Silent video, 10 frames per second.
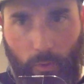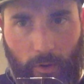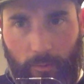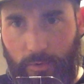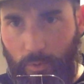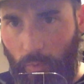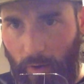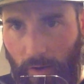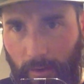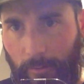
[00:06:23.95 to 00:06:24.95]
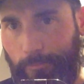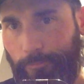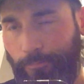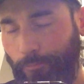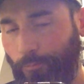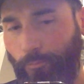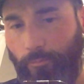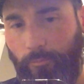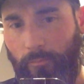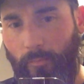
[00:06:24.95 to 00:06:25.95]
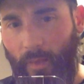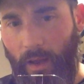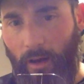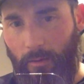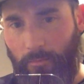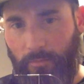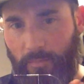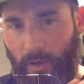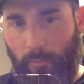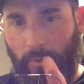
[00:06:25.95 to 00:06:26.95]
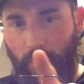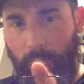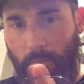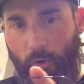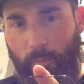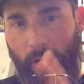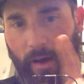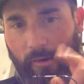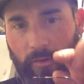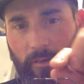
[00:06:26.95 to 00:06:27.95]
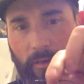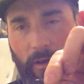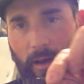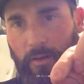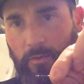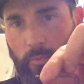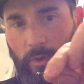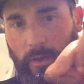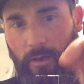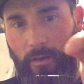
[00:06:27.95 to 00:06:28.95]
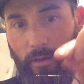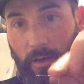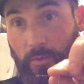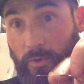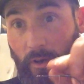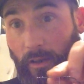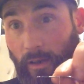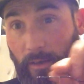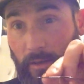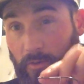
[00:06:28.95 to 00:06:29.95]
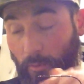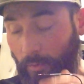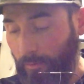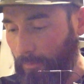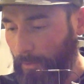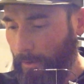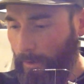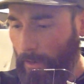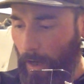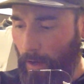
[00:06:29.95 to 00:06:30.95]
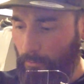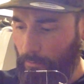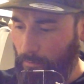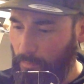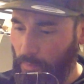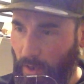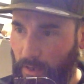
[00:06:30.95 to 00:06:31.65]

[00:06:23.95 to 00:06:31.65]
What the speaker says: want them to work. That'll become more apparent as we start laying these up. So like